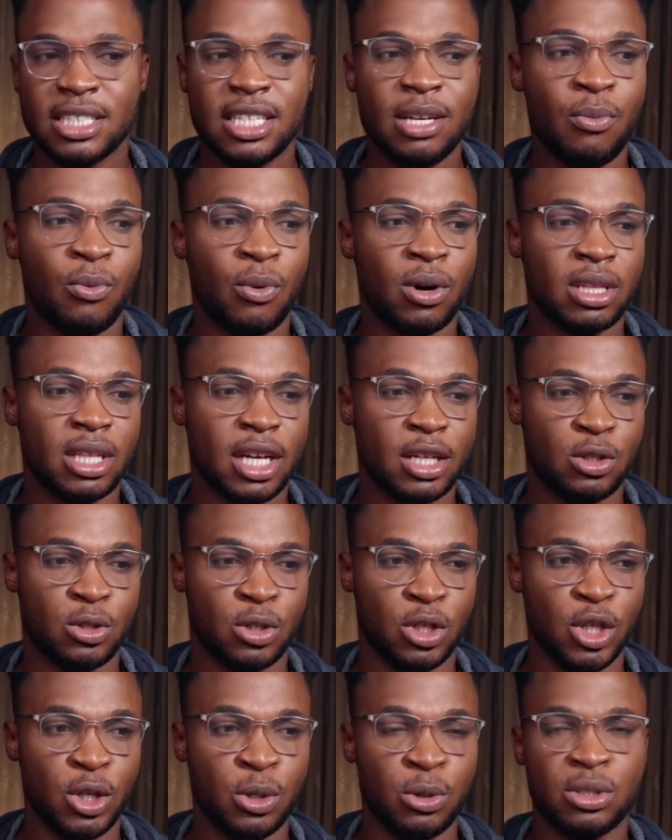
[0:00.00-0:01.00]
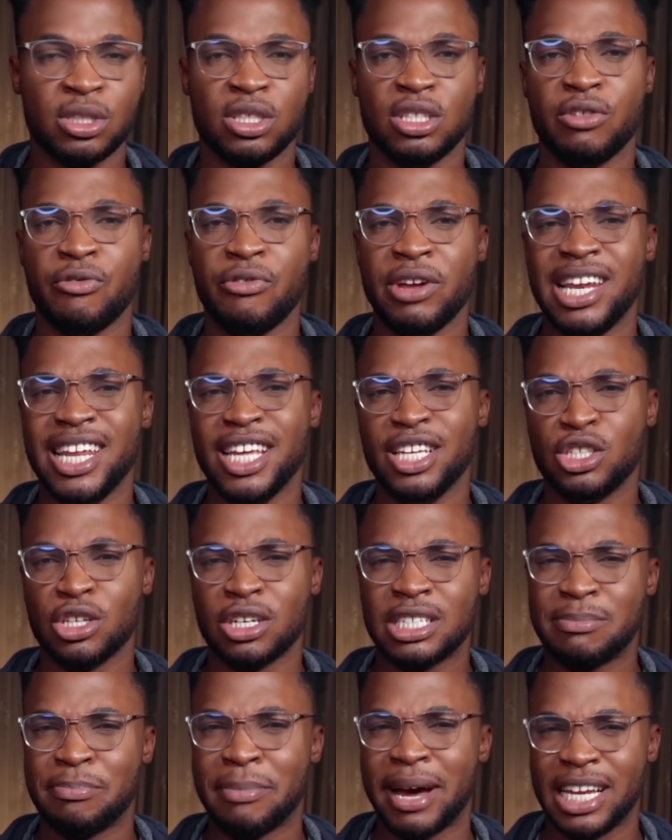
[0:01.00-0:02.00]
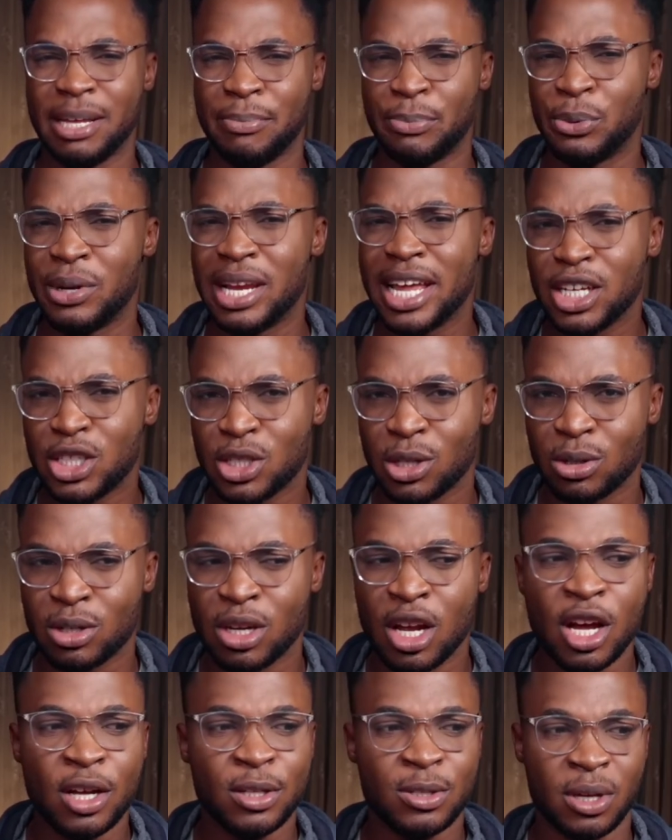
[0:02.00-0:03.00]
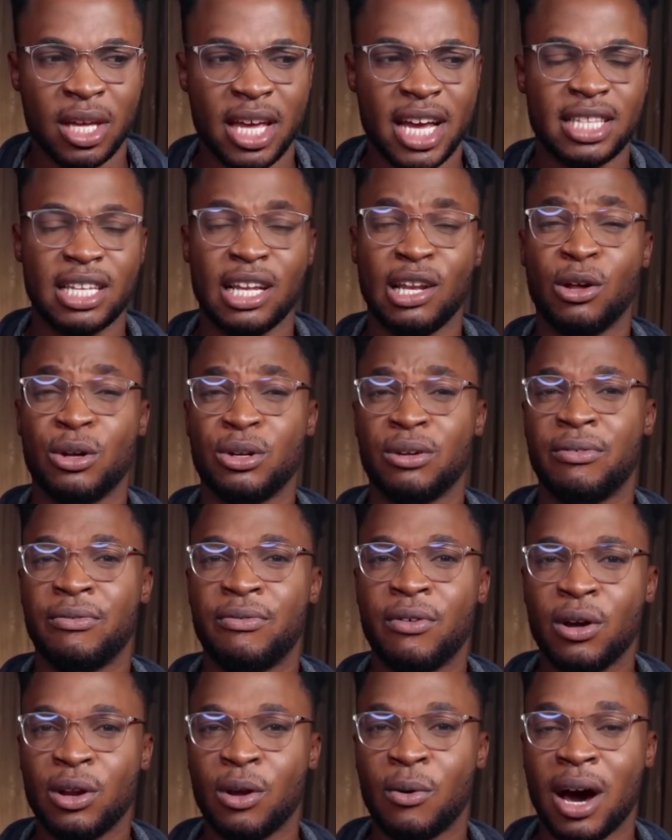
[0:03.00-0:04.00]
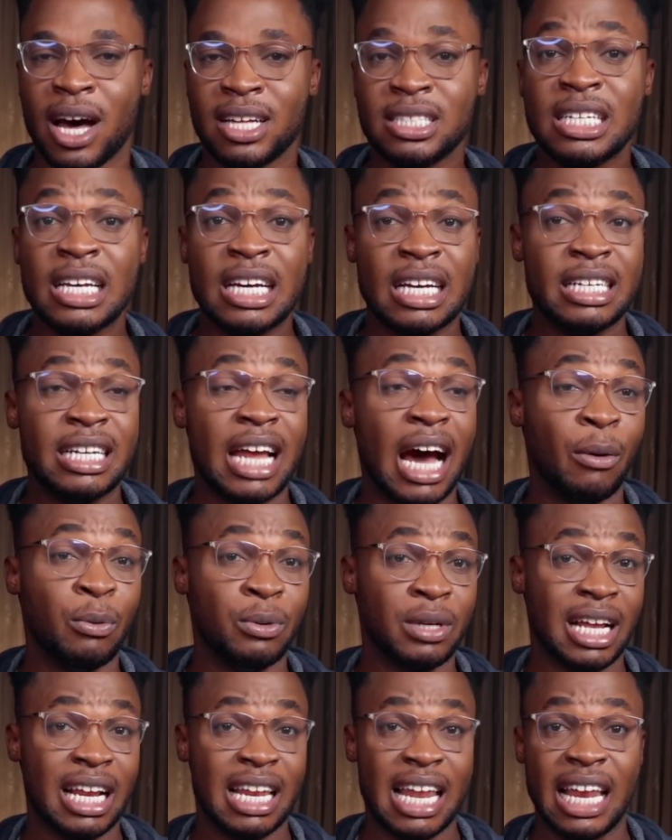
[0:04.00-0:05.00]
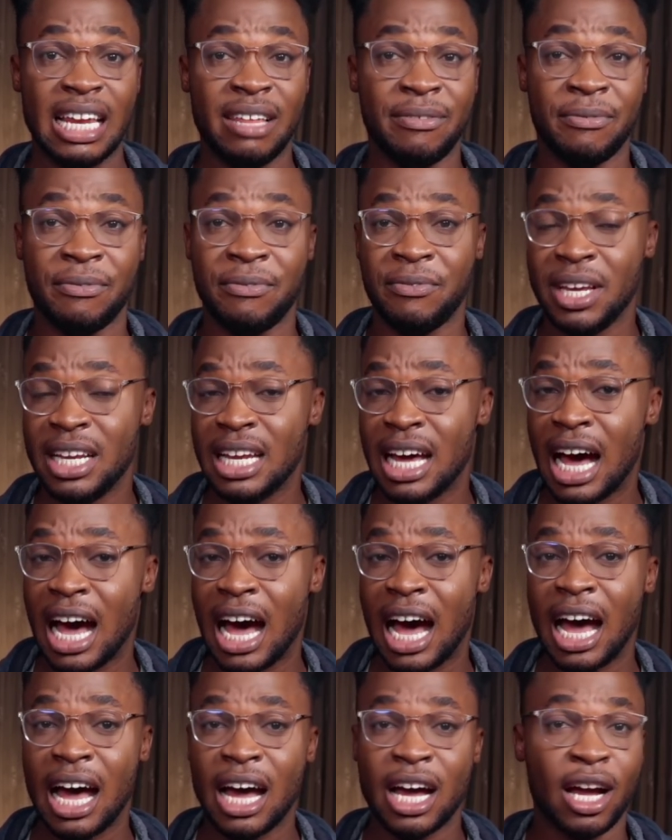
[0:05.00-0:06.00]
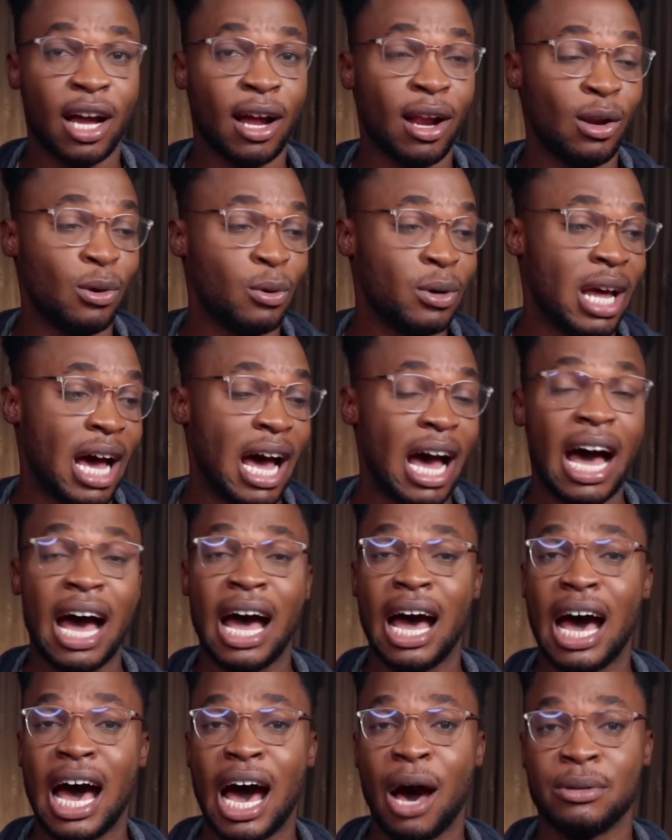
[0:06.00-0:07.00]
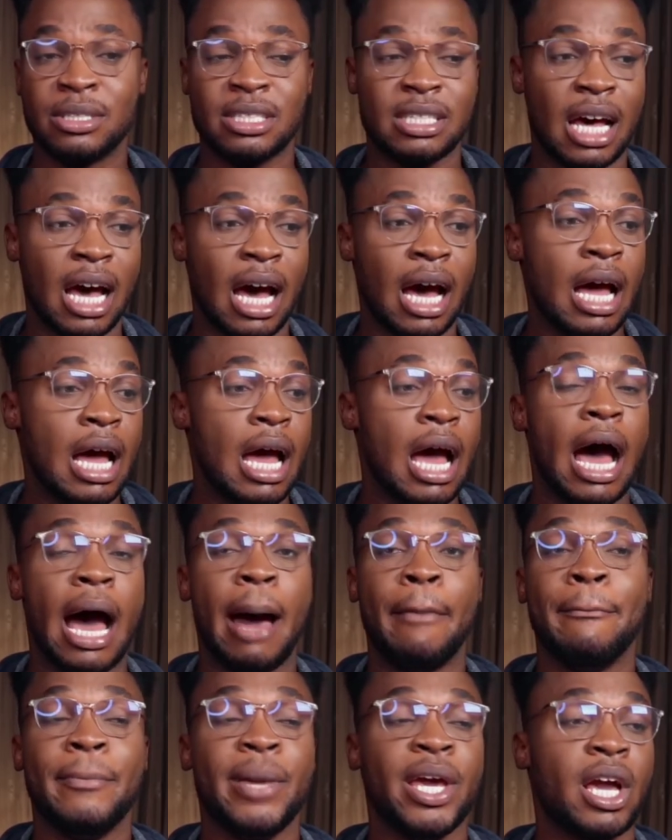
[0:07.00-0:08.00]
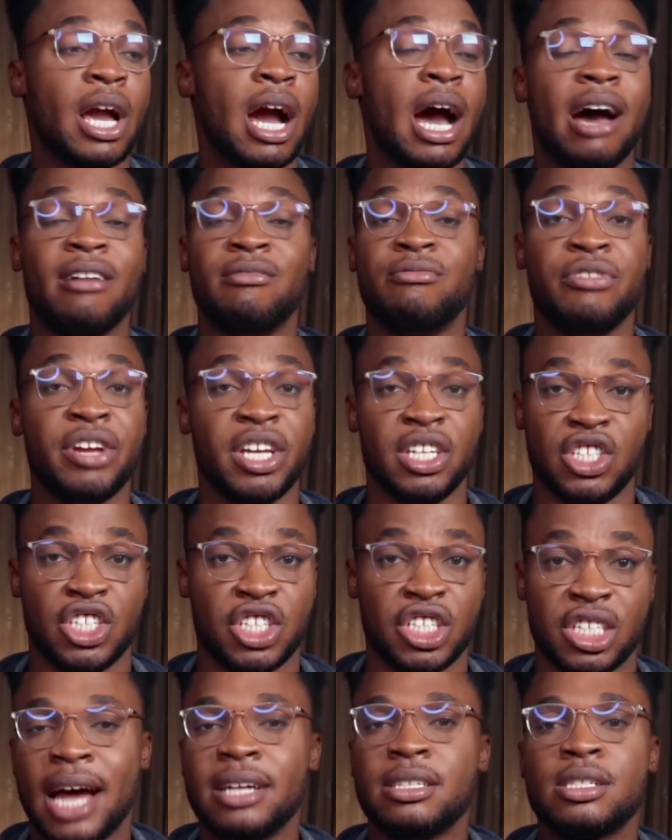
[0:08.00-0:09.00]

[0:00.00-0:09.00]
She wanted to use the religious manipulation to get a lot of followers that would clearly feed her, clothe her, house her, and make her rich.